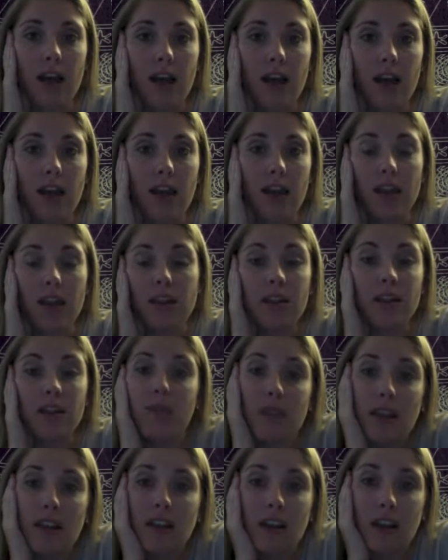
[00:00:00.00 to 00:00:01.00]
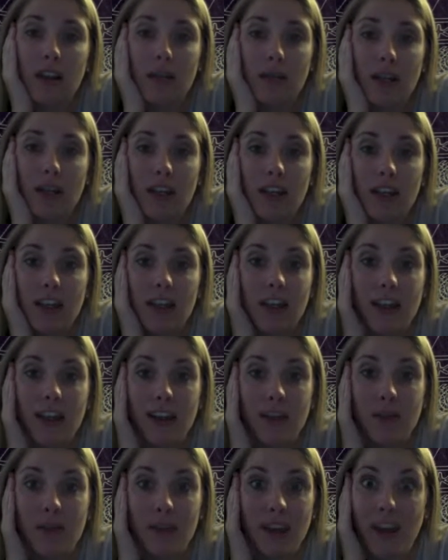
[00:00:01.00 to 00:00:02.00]
that doesn't make a lot of money, and I
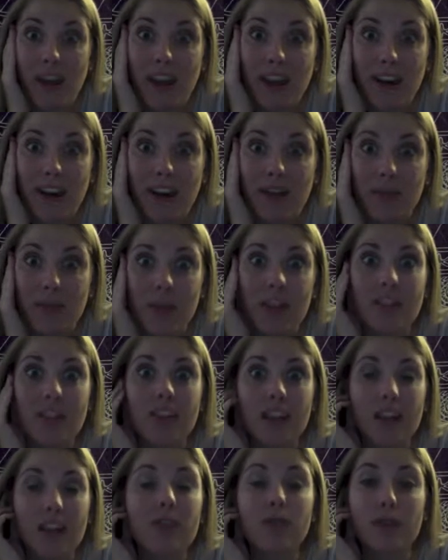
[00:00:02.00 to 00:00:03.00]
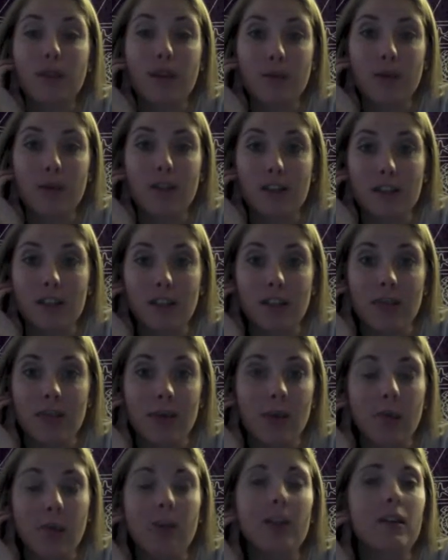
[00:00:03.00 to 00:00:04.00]
don't care, because that's what I want to do. I
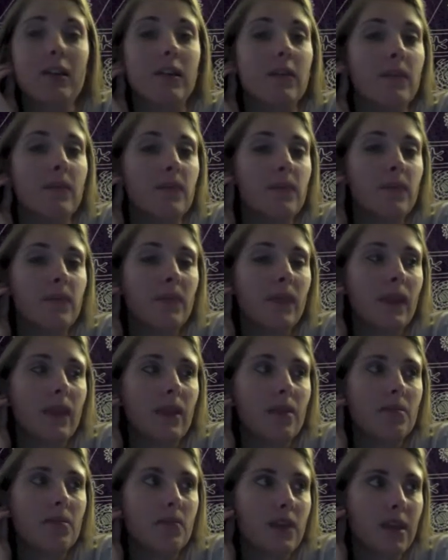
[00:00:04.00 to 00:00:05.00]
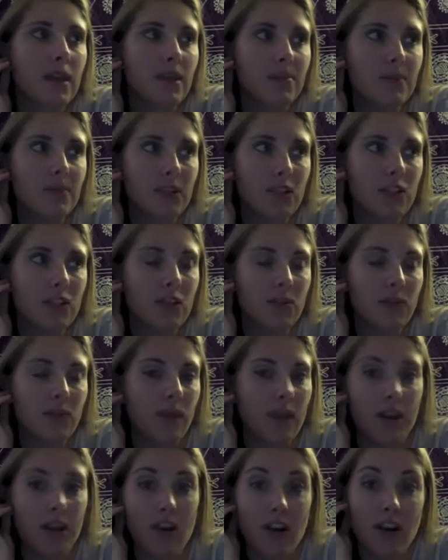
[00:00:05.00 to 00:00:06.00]
want to be able to
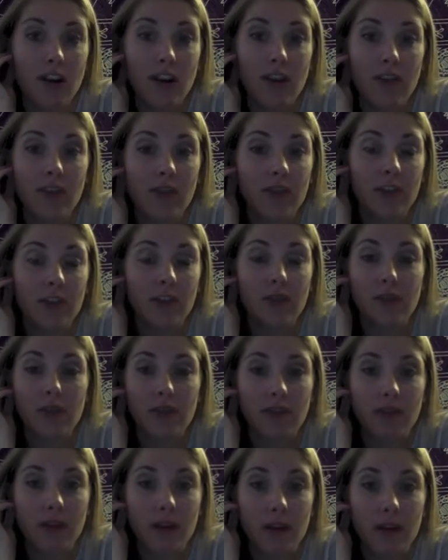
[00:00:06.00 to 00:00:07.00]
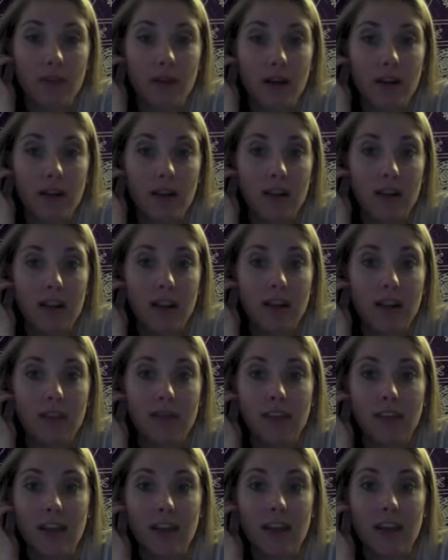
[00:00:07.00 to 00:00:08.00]
make art for whoever I want, and if
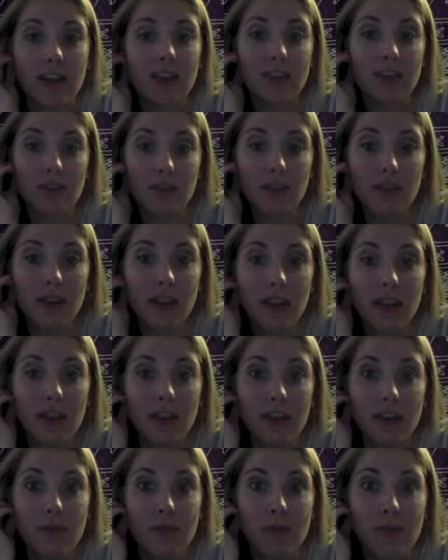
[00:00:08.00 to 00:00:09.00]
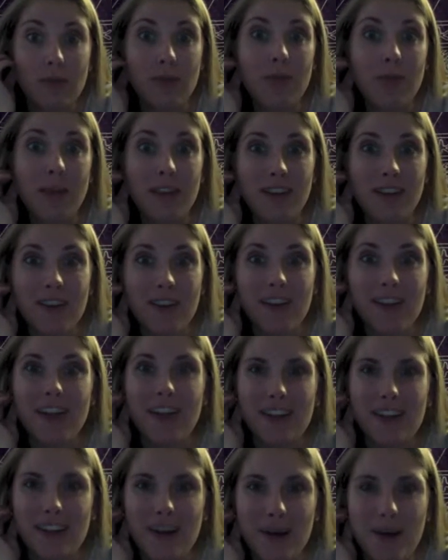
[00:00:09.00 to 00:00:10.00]
I can't do that, then I want to be making art at
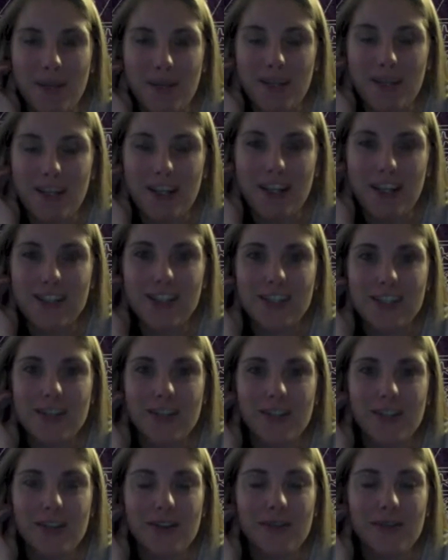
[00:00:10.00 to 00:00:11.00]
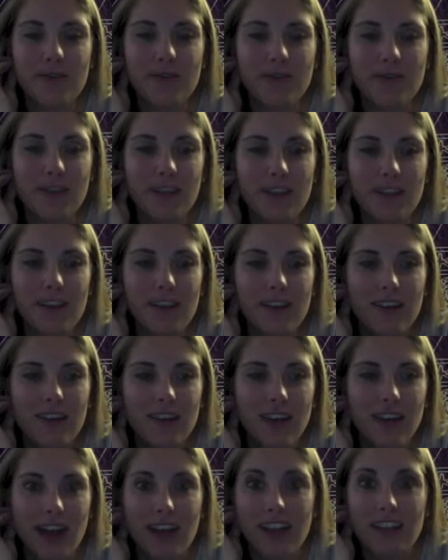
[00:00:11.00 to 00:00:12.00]
a company. So
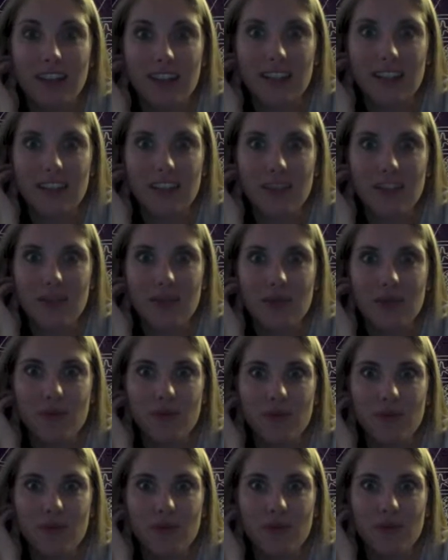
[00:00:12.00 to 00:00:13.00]
I need to